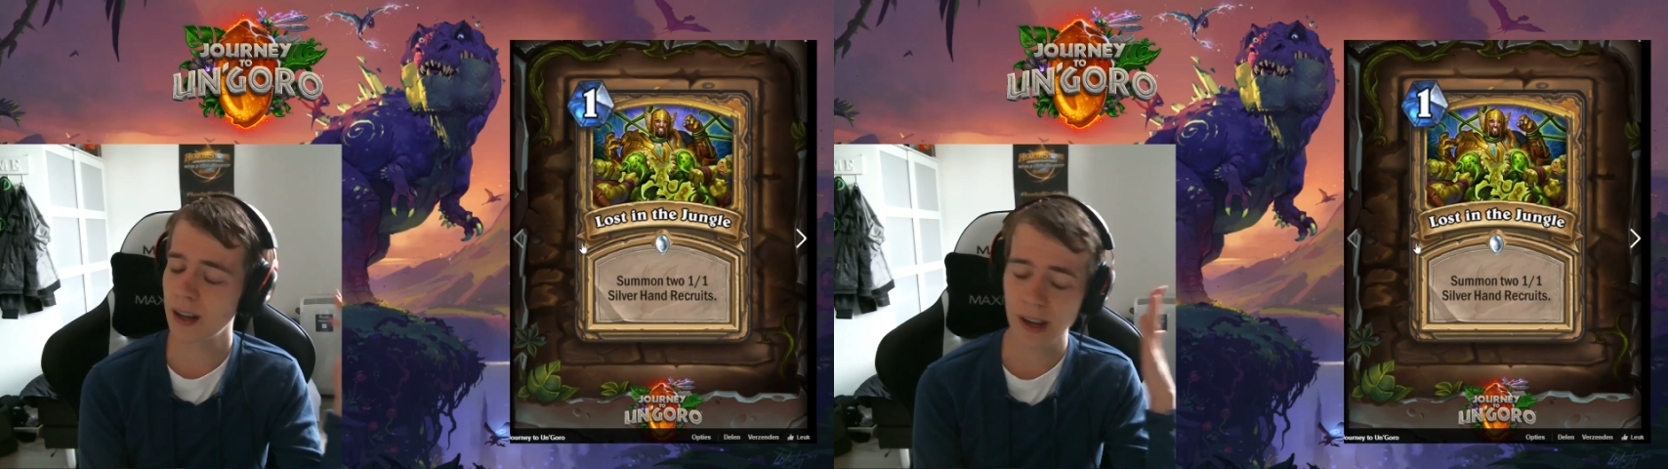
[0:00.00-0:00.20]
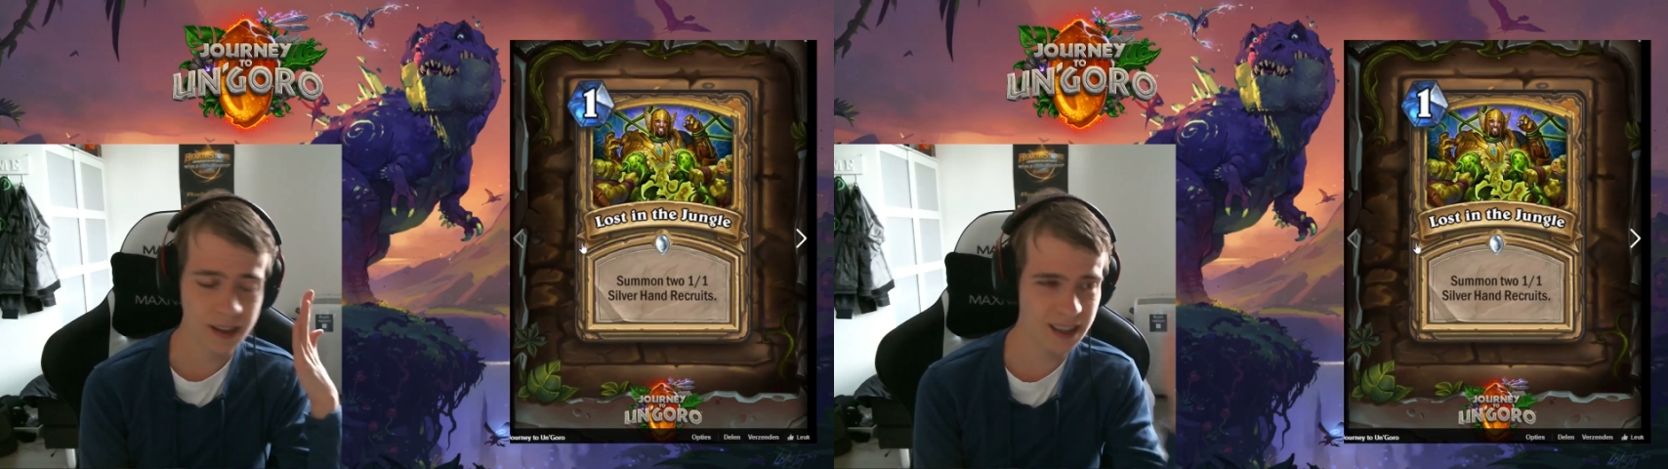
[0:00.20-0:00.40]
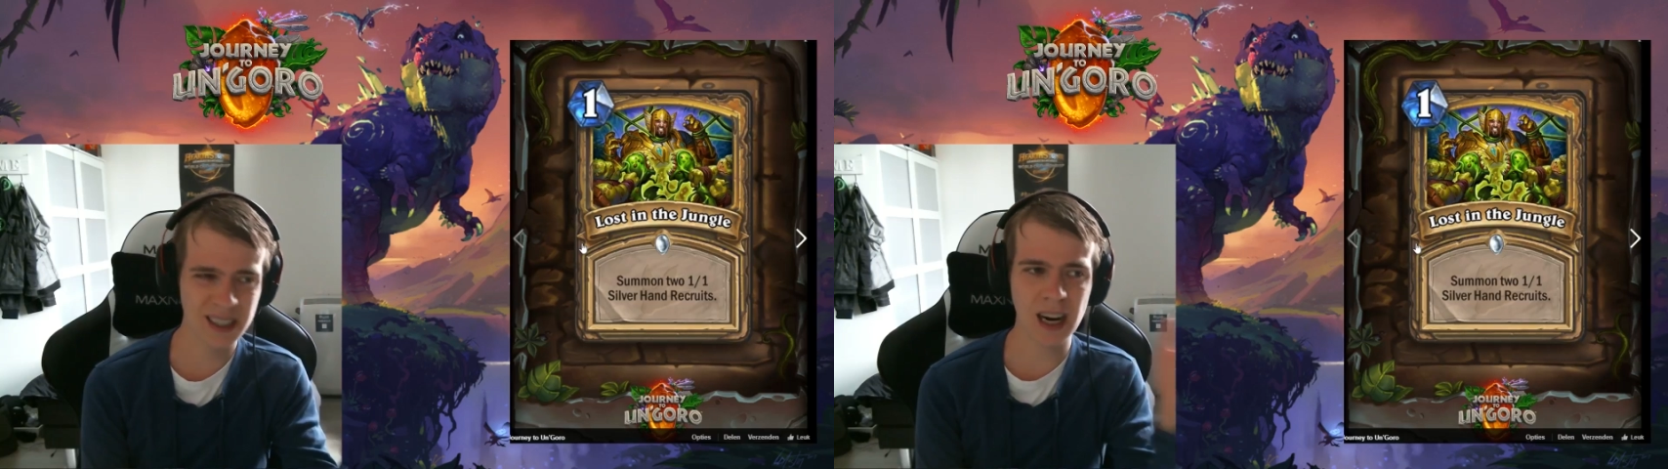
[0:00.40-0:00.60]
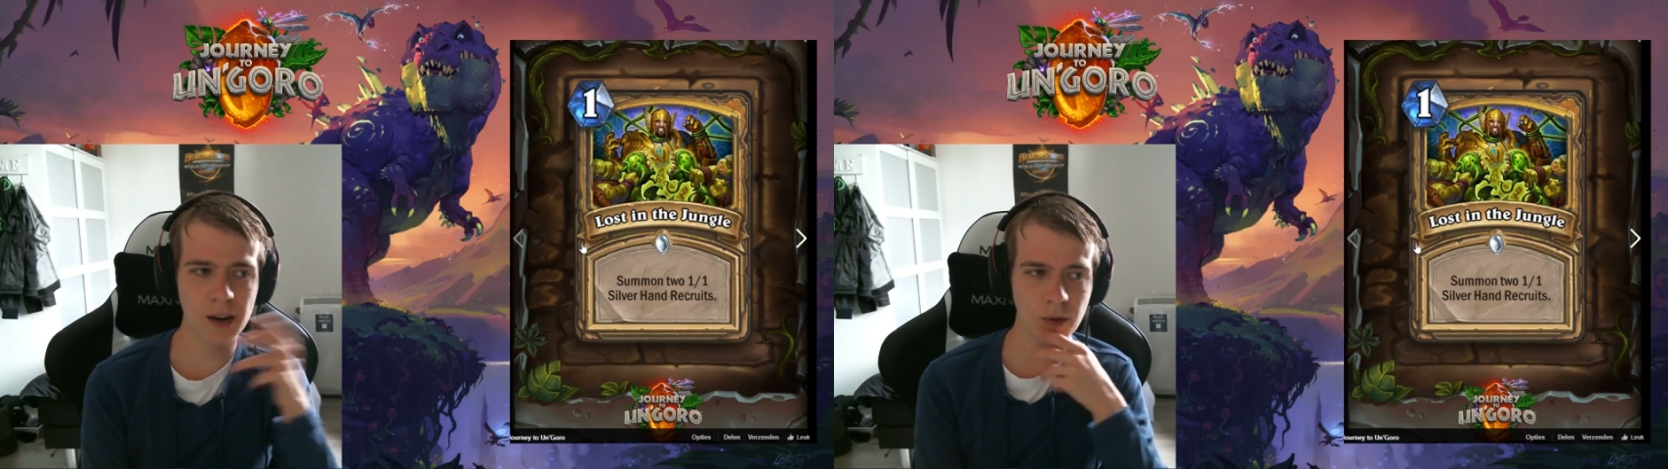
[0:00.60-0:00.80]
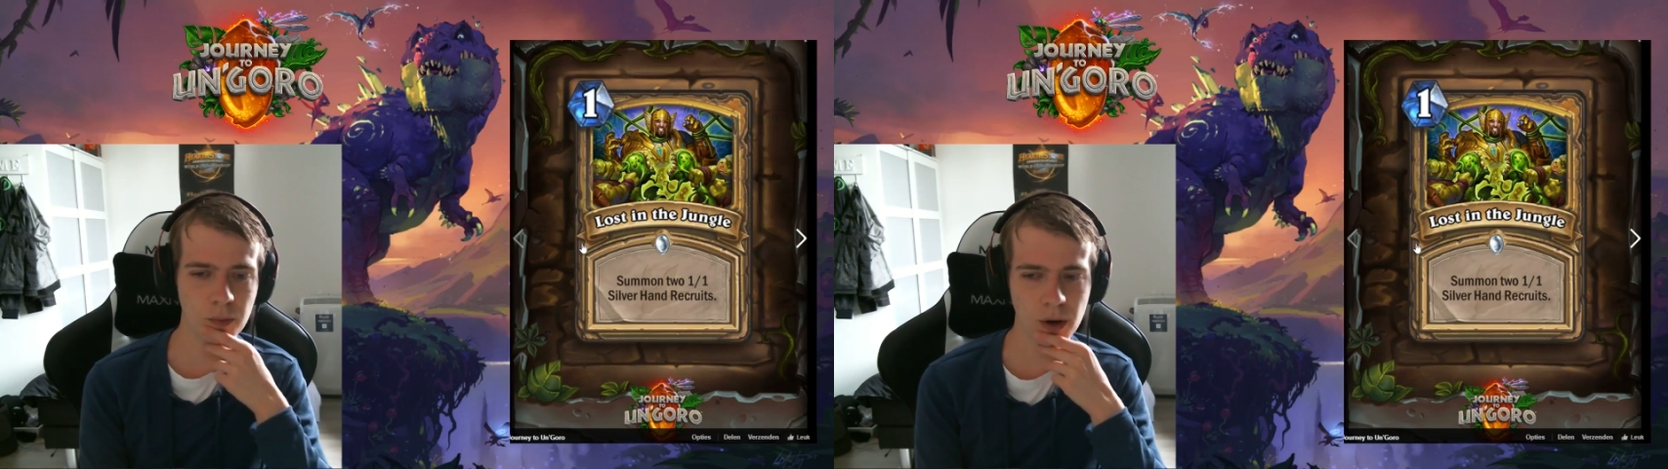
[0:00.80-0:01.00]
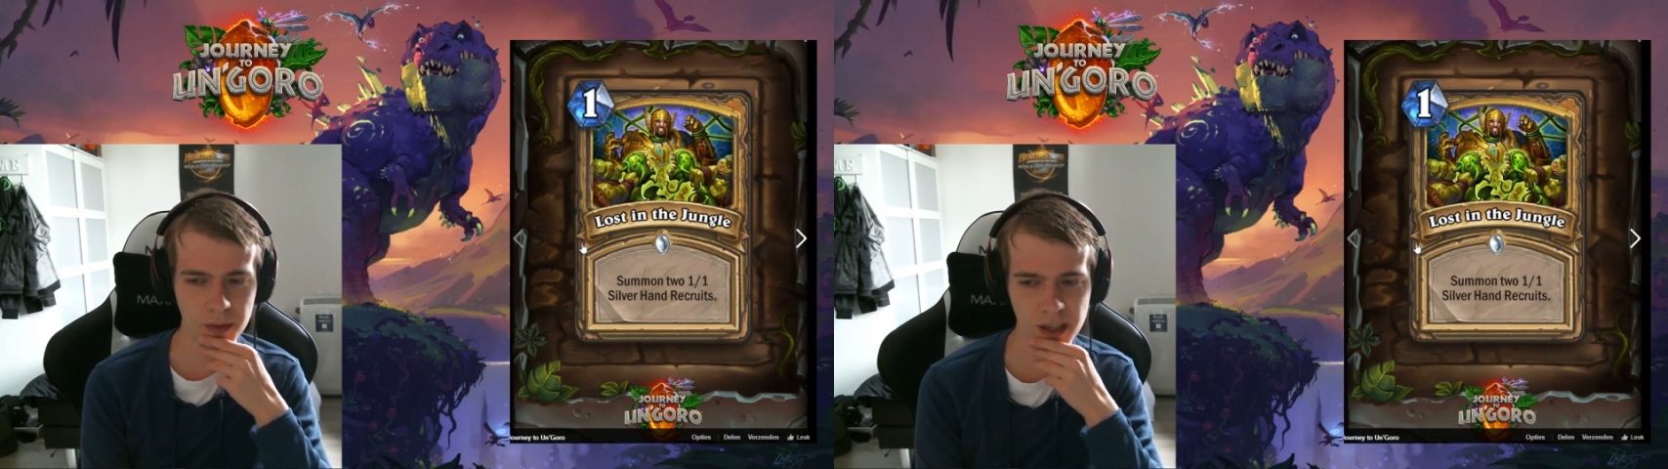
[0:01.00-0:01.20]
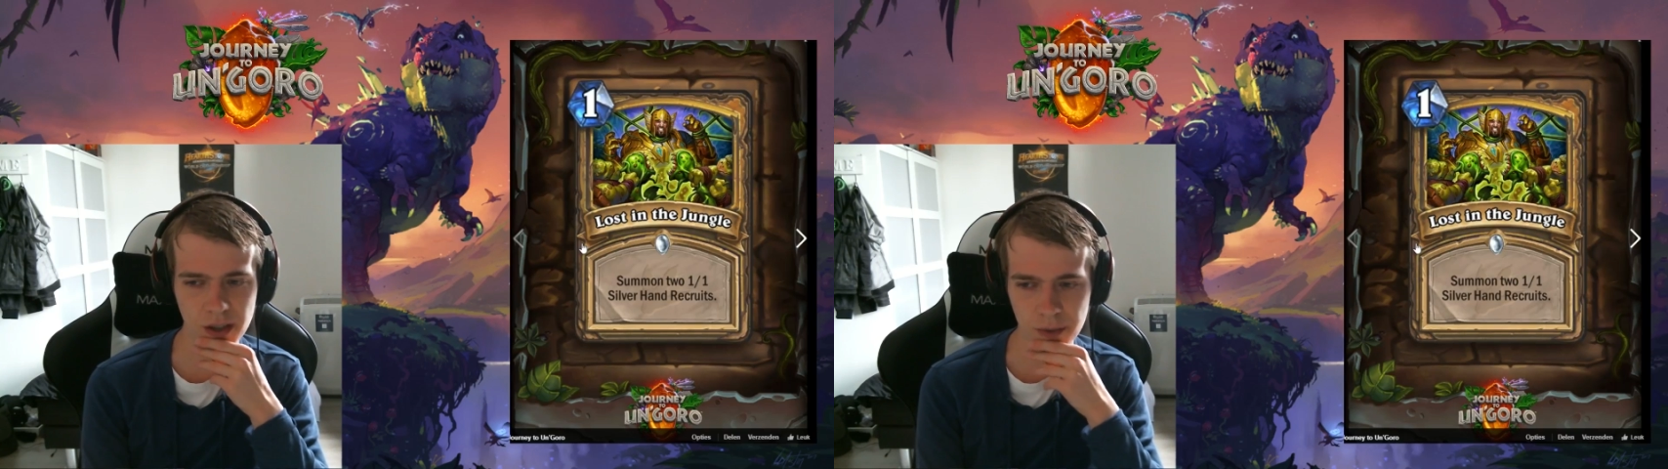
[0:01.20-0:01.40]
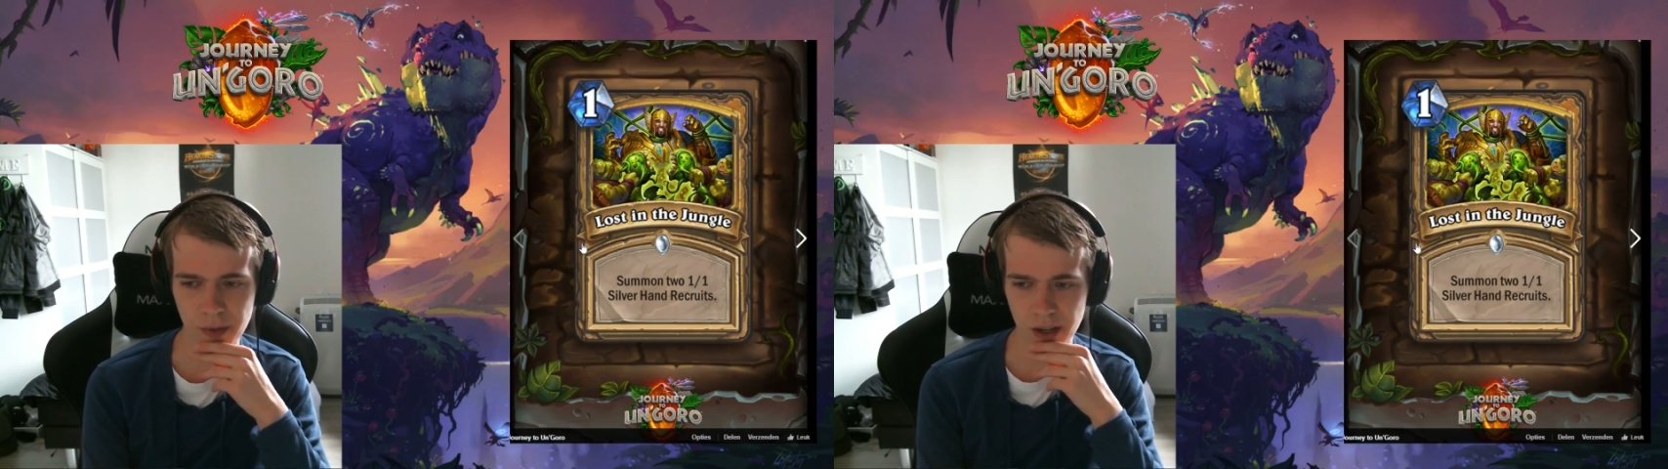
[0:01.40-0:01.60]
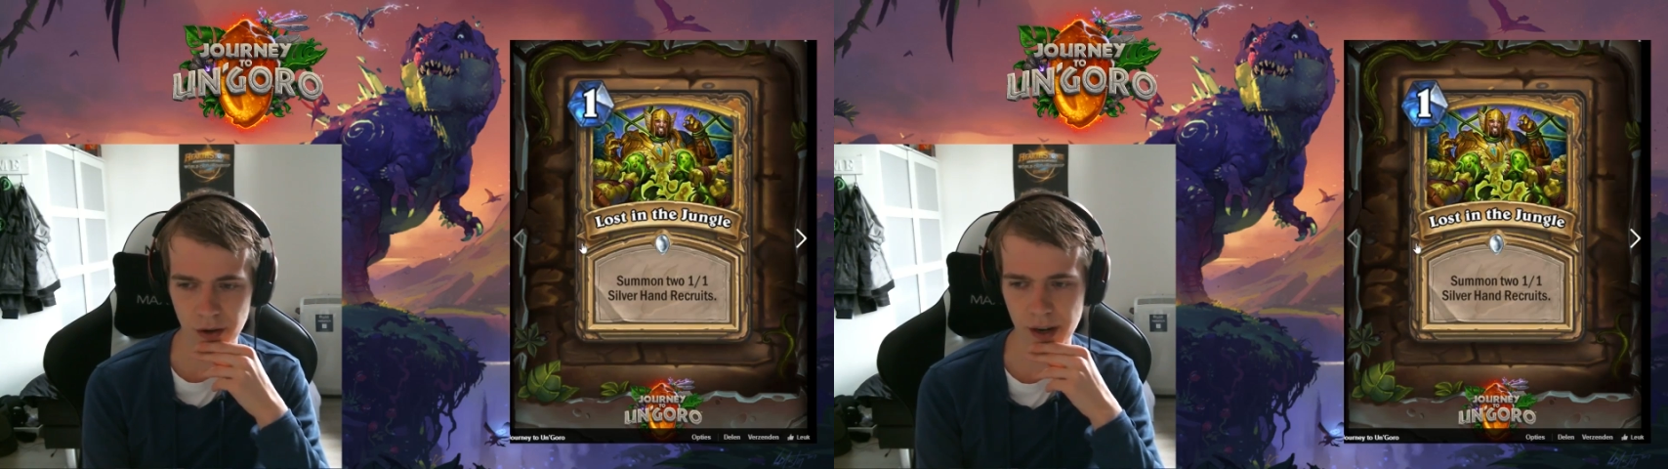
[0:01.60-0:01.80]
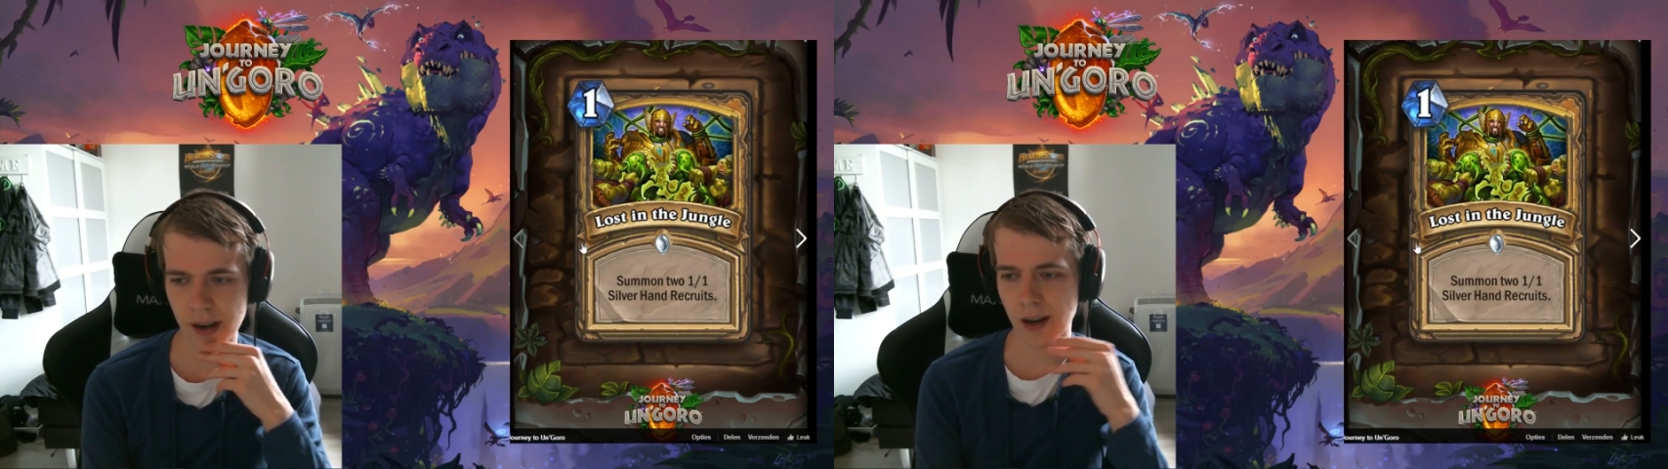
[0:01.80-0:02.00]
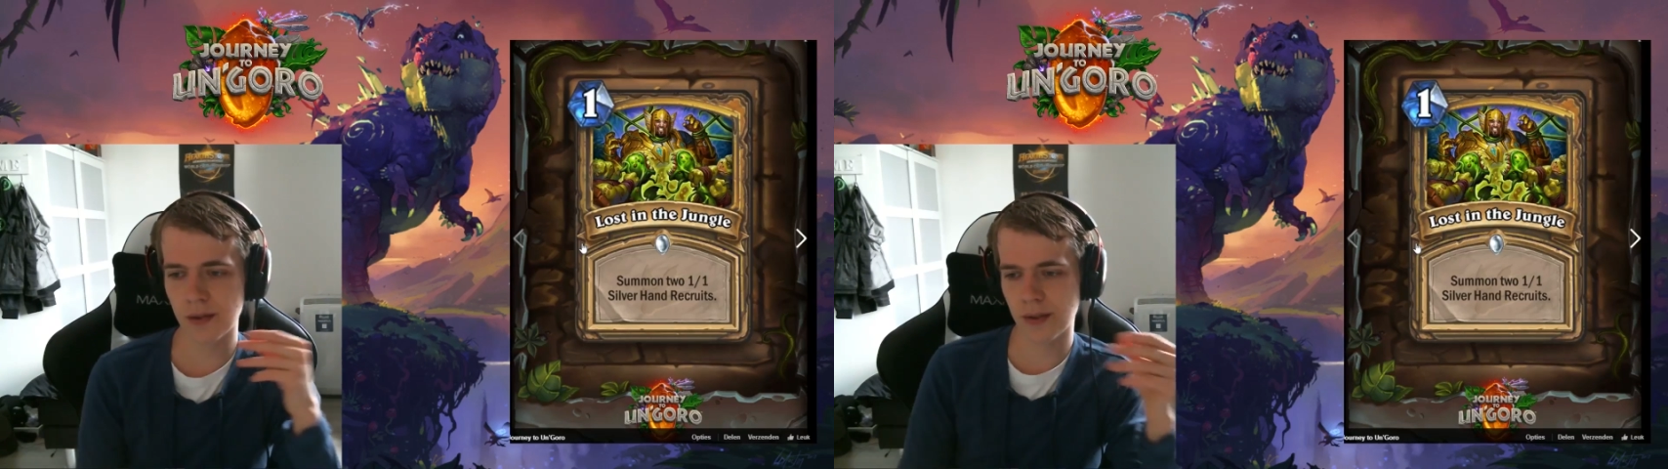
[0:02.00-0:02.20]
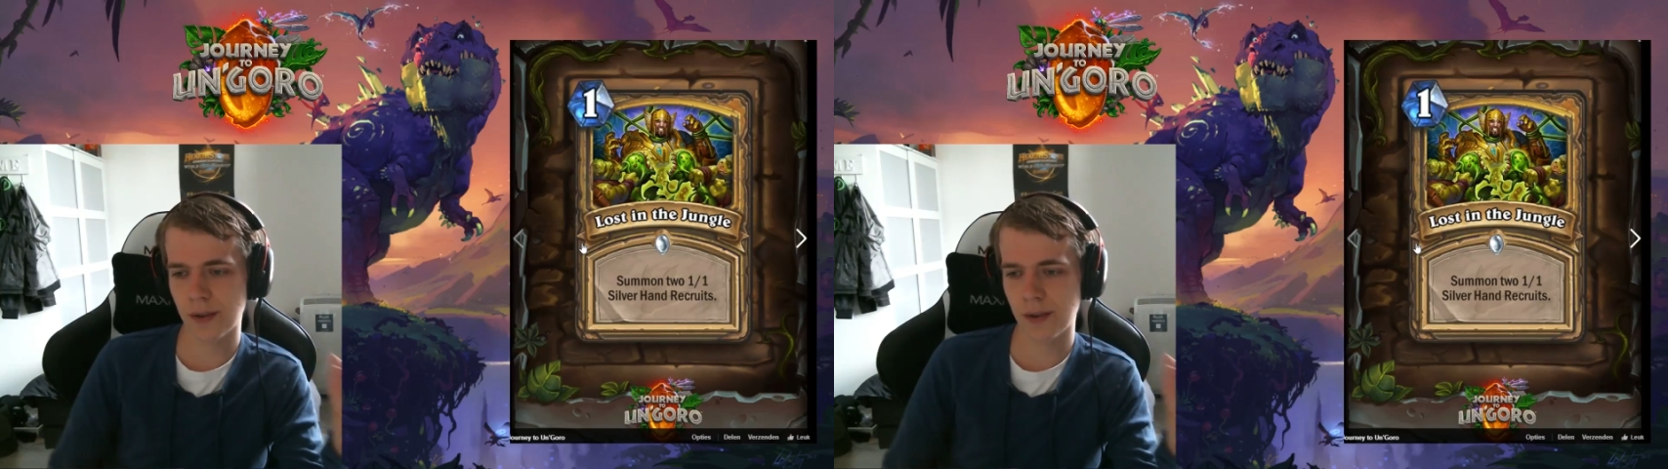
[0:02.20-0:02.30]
this card will probably not be good enough.